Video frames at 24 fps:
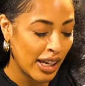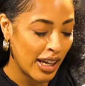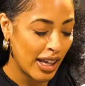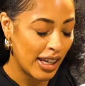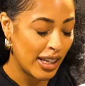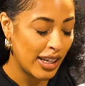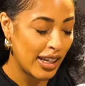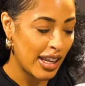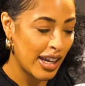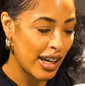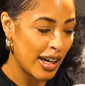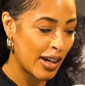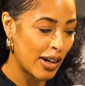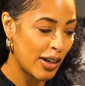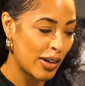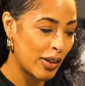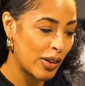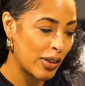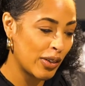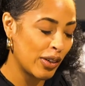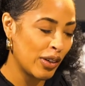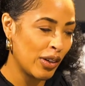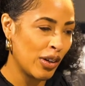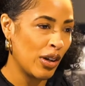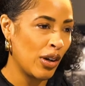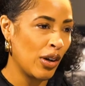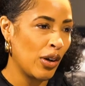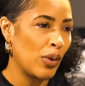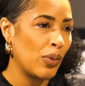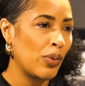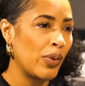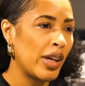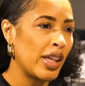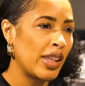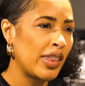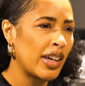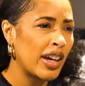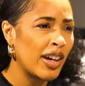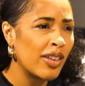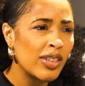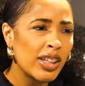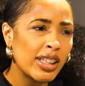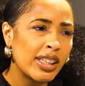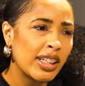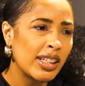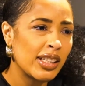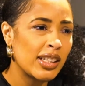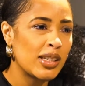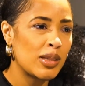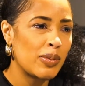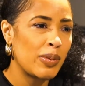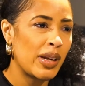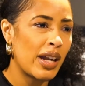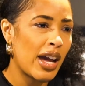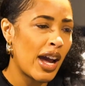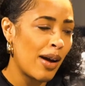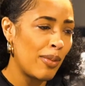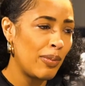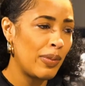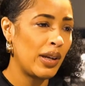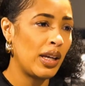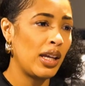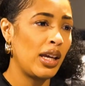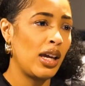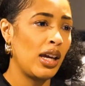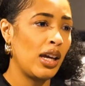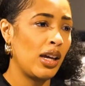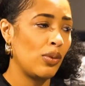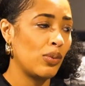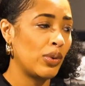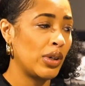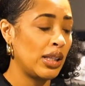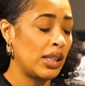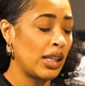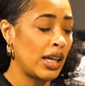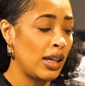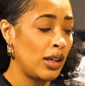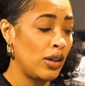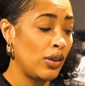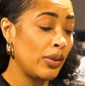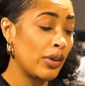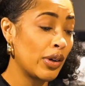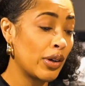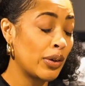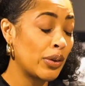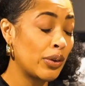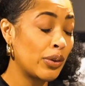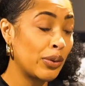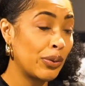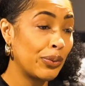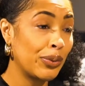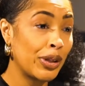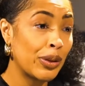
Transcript: Yeah. Now... with everything that's been happening with, like, you know,